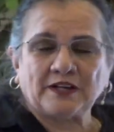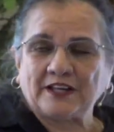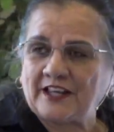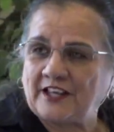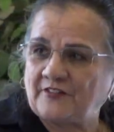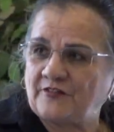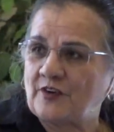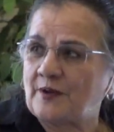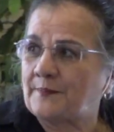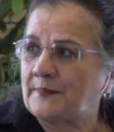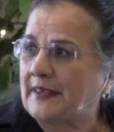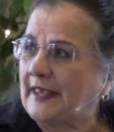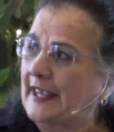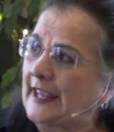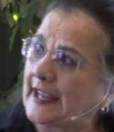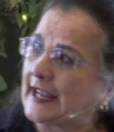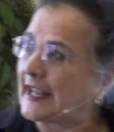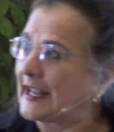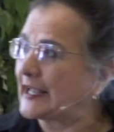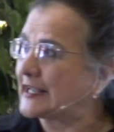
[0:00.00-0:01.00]
we give up
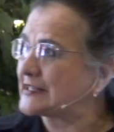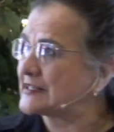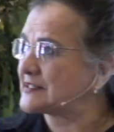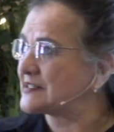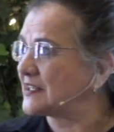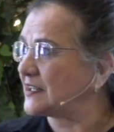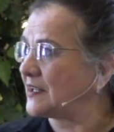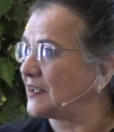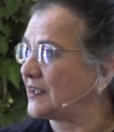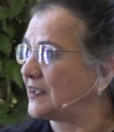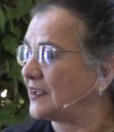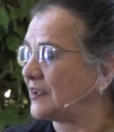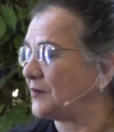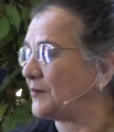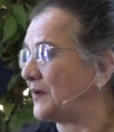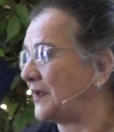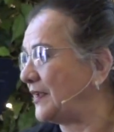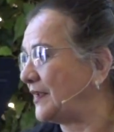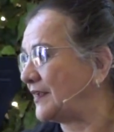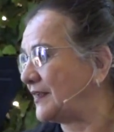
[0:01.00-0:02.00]

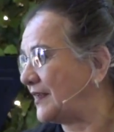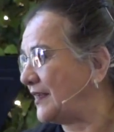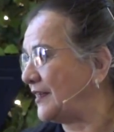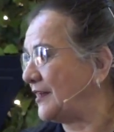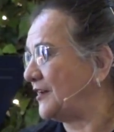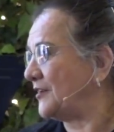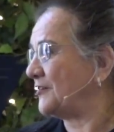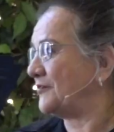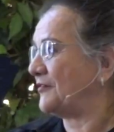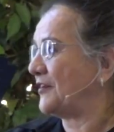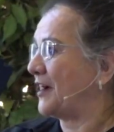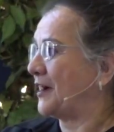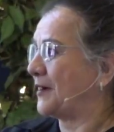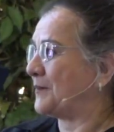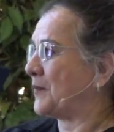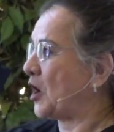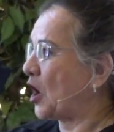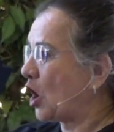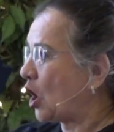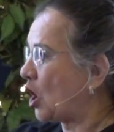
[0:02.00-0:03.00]
candy, we give
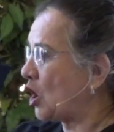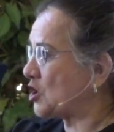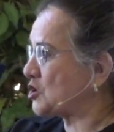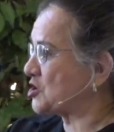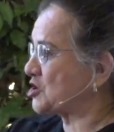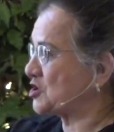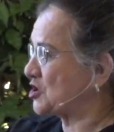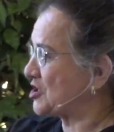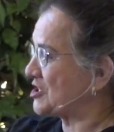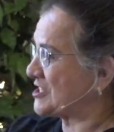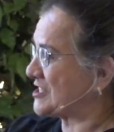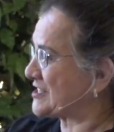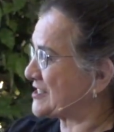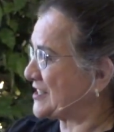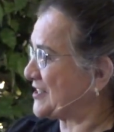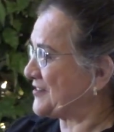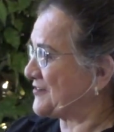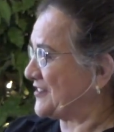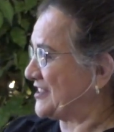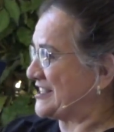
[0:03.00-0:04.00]
up all
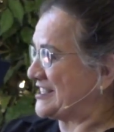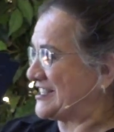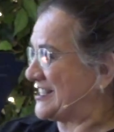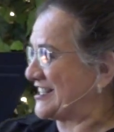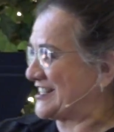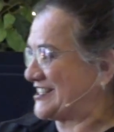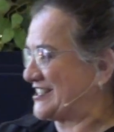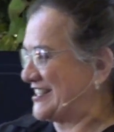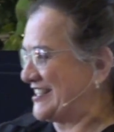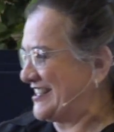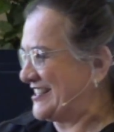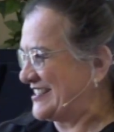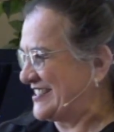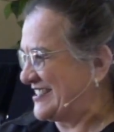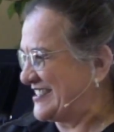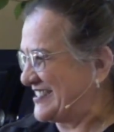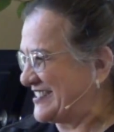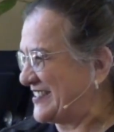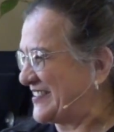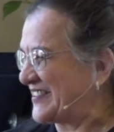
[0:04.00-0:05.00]
sorts of
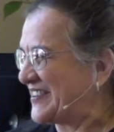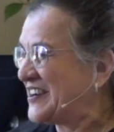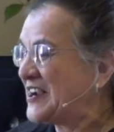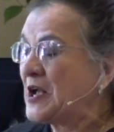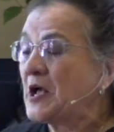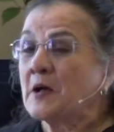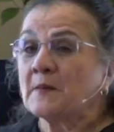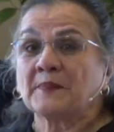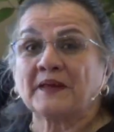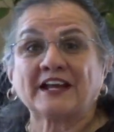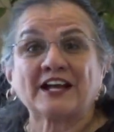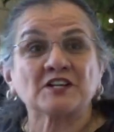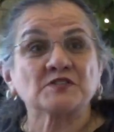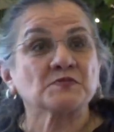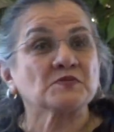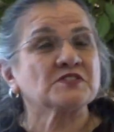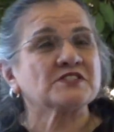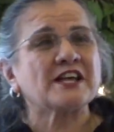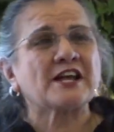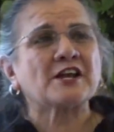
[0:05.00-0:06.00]
addictions, or because we're